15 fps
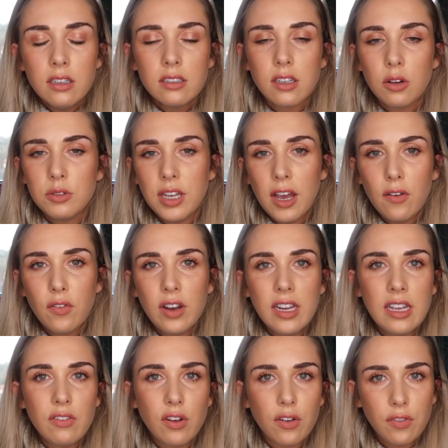So
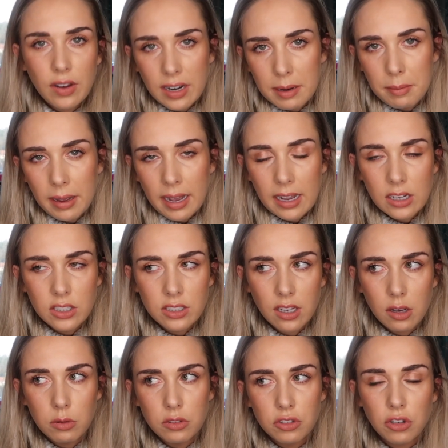definitely if you're feeling a bit anxious,
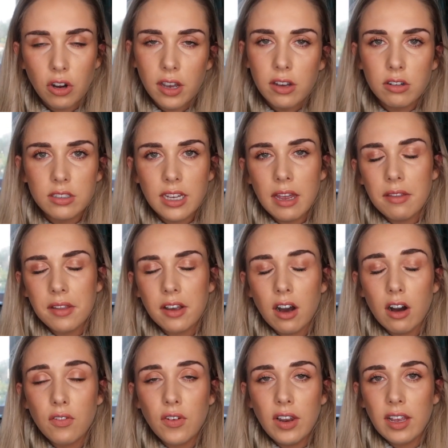I would try cut down the
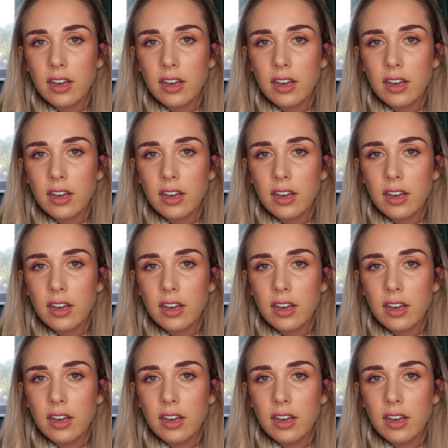coffee.